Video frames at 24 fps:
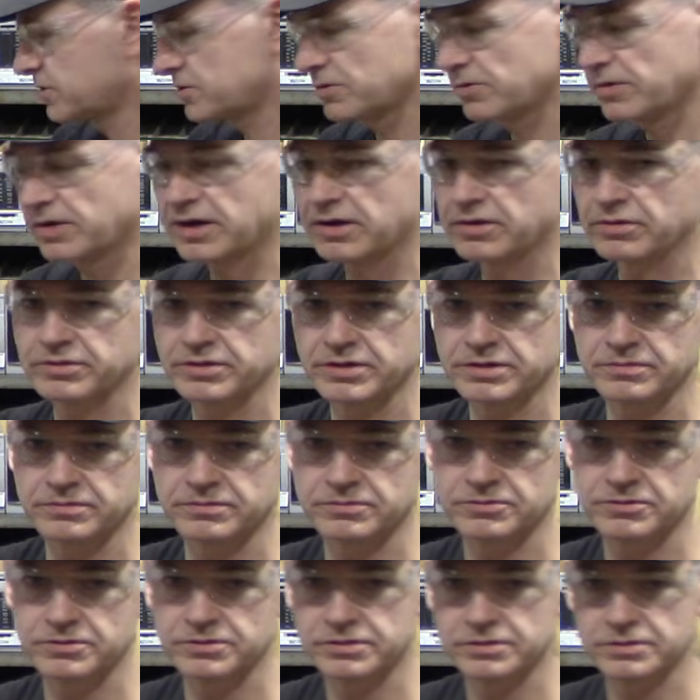
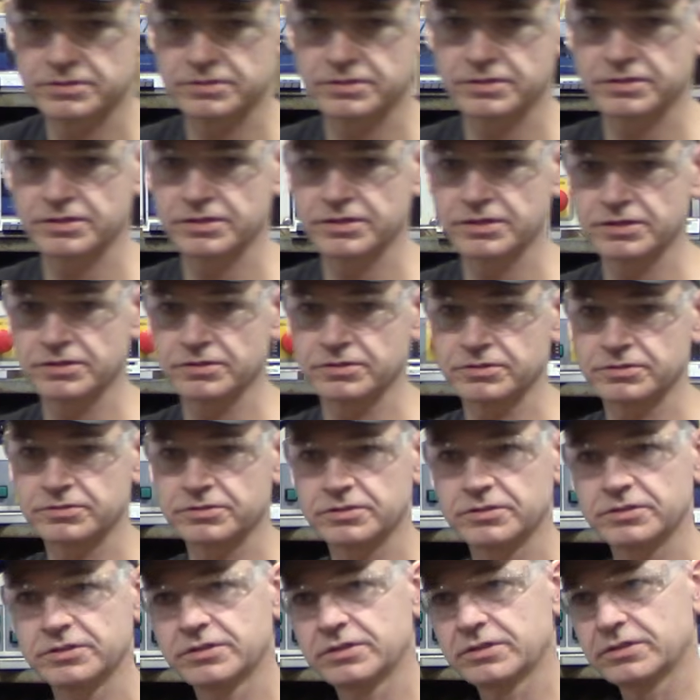around, you know,
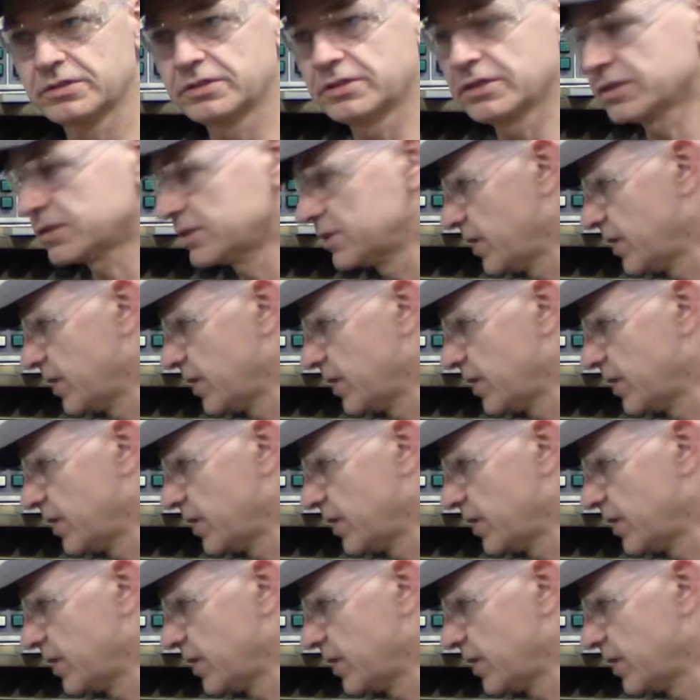does